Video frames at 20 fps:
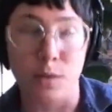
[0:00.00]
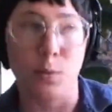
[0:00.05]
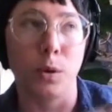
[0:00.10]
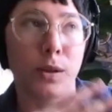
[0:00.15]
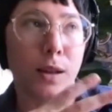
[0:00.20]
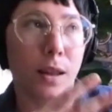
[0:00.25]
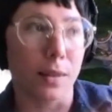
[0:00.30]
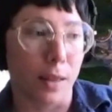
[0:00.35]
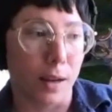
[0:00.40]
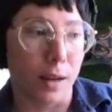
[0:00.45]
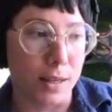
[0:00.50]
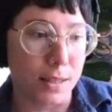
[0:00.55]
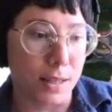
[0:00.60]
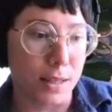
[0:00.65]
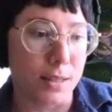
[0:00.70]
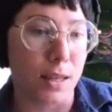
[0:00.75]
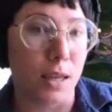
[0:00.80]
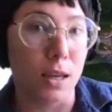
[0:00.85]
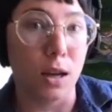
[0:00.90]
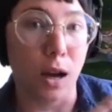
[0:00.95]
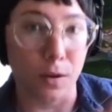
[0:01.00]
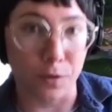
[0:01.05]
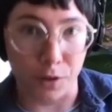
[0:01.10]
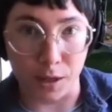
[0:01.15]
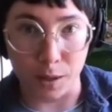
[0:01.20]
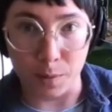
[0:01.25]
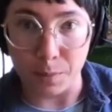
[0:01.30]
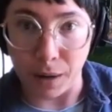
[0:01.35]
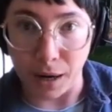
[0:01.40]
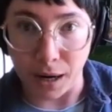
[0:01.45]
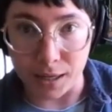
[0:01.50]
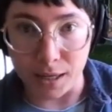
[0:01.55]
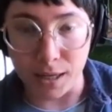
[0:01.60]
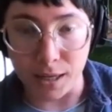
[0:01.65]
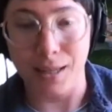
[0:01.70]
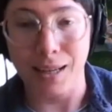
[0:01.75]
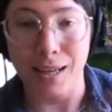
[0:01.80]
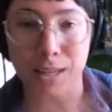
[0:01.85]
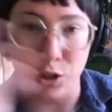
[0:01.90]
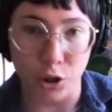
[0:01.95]
World Athletics is a governing body,
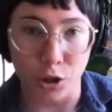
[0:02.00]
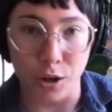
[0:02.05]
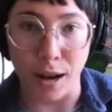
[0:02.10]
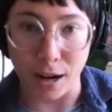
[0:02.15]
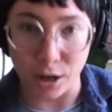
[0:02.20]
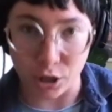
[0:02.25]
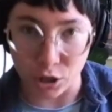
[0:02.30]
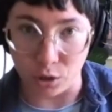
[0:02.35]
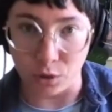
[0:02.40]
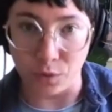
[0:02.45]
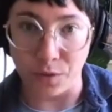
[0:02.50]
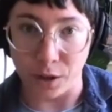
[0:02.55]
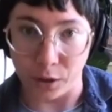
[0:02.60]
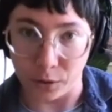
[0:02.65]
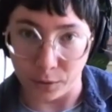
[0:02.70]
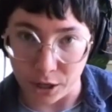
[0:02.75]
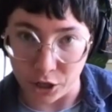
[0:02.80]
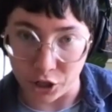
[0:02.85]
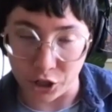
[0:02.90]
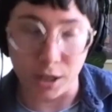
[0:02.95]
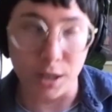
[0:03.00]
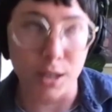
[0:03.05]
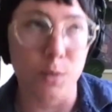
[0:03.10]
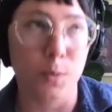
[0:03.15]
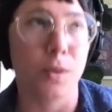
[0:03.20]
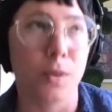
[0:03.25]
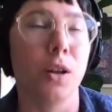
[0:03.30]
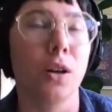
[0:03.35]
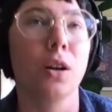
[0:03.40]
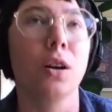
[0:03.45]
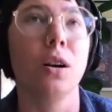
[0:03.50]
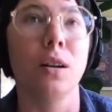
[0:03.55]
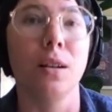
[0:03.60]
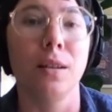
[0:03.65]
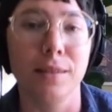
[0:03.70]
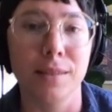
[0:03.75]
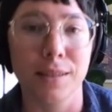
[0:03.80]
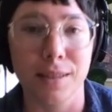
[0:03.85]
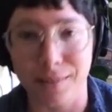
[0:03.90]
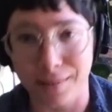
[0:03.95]
an international federation is what they're
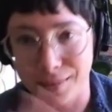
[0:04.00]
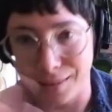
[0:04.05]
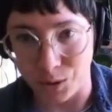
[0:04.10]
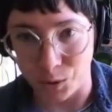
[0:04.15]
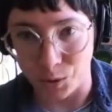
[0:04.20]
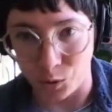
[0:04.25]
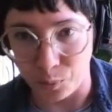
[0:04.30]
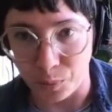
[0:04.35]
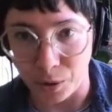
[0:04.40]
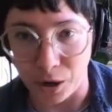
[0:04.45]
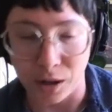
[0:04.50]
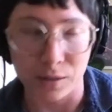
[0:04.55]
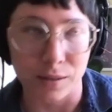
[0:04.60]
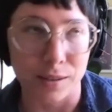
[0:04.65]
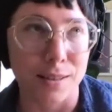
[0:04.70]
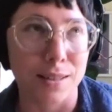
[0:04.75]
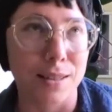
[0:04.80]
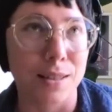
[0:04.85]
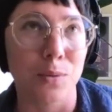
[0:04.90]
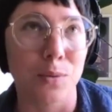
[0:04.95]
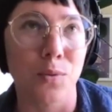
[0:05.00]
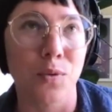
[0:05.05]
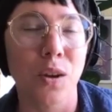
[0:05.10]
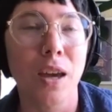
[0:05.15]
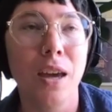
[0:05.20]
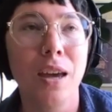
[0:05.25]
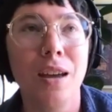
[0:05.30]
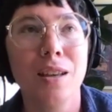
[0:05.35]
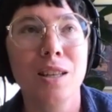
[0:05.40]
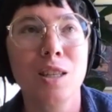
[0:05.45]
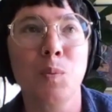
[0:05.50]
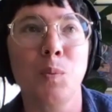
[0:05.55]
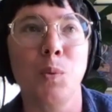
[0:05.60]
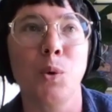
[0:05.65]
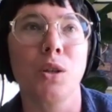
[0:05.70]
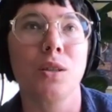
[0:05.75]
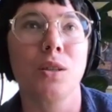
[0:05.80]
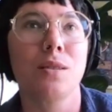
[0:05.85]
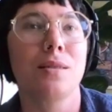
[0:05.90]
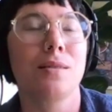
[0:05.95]
called in the sort of parlance of
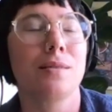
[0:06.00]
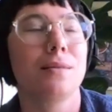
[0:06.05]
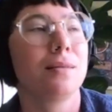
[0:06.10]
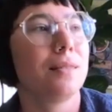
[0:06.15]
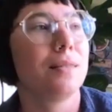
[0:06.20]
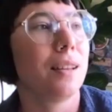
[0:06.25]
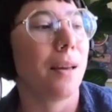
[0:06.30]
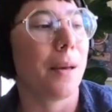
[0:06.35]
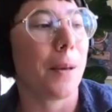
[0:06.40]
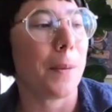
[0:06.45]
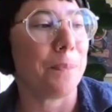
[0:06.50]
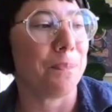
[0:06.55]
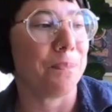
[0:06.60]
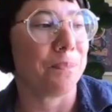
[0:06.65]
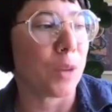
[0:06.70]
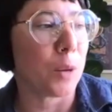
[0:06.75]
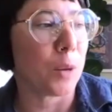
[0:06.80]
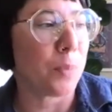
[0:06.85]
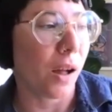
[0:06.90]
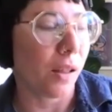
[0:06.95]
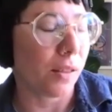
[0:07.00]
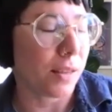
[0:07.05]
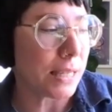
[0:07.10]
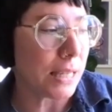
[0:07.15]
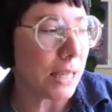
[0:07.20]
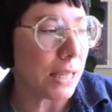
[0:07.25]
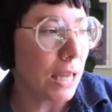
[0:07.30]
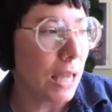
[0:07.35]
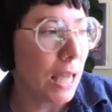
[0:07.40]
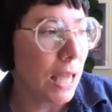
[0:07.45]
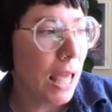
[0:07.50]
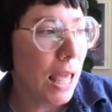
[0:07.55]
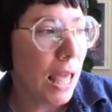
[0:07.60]
sports policy.